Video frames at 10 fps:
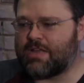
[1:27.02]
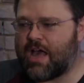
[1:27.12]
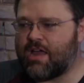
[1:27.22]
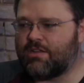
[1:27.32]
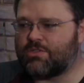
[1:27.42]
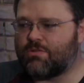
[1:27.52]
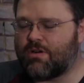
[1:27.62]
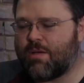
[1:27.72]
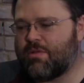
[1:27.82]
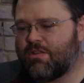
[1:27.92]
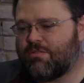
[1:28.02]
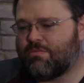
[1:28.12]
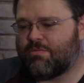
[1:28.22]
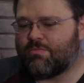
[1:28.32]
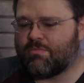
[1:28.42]
kind of, sort of. I mean, you,
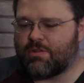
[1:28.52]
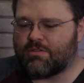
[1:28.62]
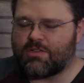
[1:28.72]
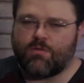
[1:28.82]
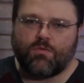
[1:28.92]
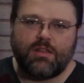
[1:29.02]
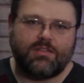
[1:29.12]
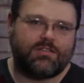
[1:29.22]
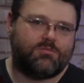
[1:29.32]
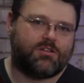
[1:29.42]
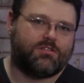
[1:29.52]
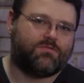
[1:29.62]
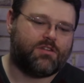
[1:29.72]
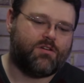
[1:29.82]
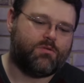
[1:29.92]
it's not really the subject of this
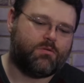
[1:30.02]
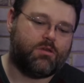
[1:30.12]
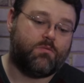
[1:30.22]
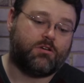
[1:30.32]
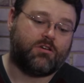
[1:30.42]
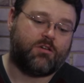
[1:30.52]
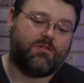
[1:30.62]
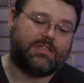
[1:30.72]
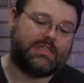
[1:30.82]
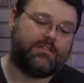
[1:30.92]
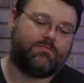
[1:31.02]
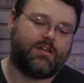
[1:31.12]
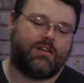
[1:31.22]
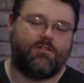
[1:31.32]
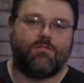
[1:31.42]
video. We really want to talk about the
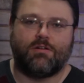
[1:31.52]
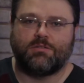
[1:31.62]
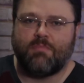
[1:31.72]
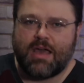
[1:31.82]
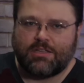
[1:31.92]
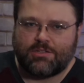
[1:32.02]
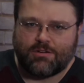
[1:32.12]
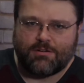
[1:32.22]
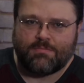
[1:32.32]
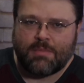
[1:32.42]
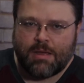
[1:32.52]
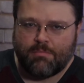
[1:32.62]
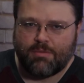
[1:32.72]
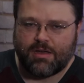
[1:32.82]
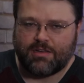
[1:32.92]
Z390 Aorus Master,
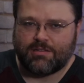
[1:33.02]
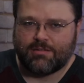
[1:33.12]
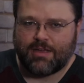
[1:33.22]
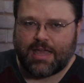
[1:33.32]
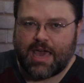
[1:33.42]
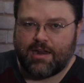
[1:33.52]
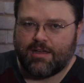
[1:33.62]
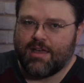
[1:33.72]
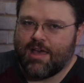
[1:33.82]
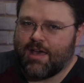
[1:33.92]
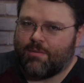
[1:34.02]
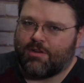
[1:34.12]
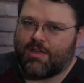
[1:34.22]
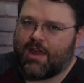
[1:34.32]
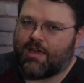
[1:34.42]
but I kind of, I
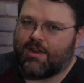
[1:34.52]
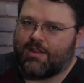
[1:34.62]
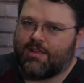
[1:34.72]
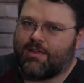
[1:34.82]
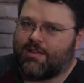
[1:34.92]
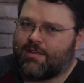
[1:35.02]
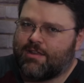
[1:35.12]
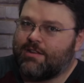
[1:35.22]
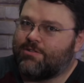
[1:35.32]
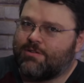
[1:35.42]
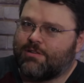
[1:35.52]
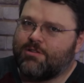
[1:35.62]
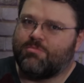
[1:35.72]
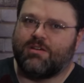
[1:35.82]
mean, you kind of got to got to get into it a little